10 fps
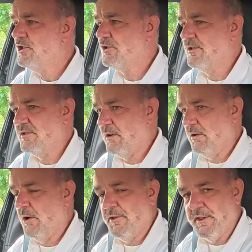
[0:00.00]
So there's a
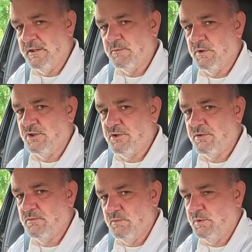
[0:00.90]
lot of things
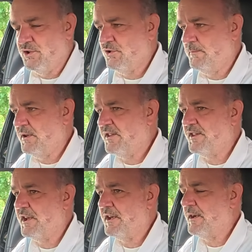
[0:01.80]
which we should be
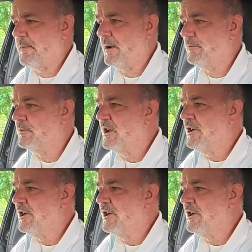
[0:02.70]
thinking about.